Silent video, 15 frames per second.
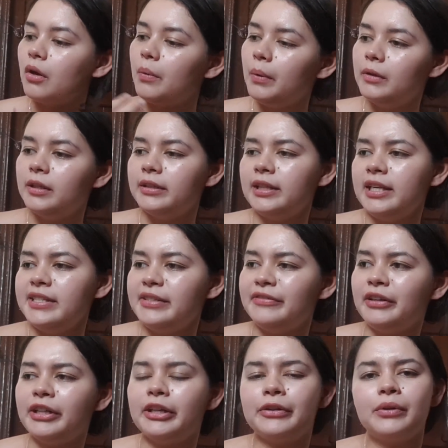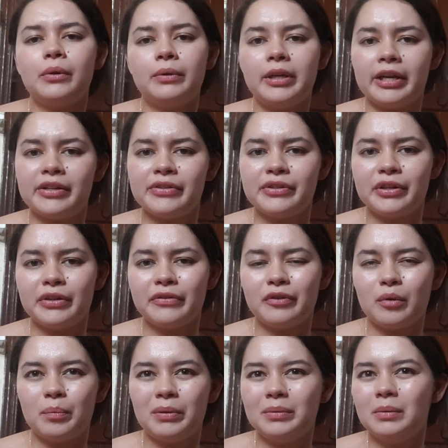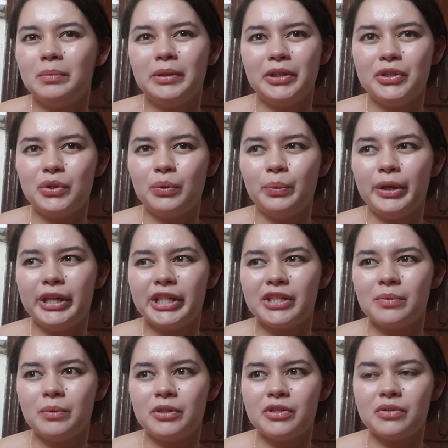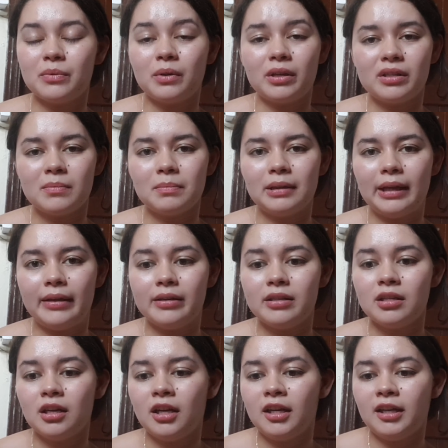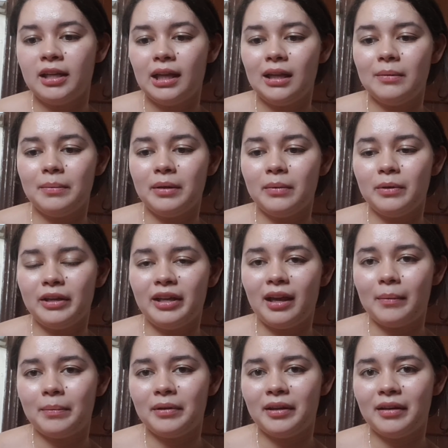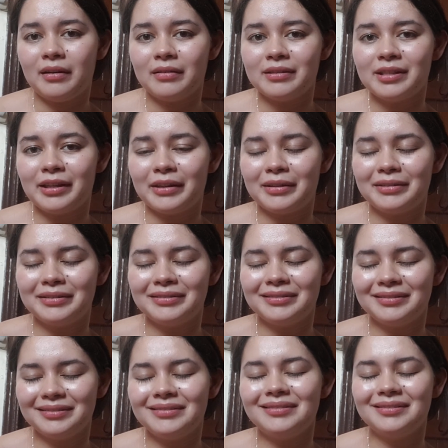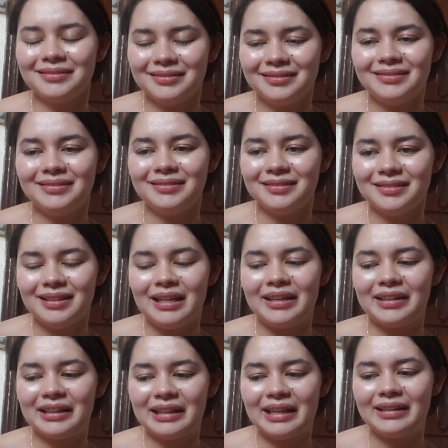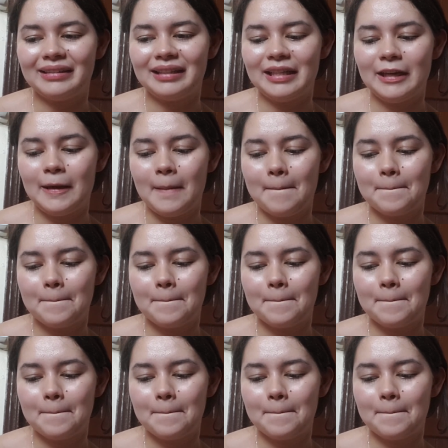well, at least if I can go next year for probably 2 weeks, which is what is planned, I'll be really happy and I'll take that gladly.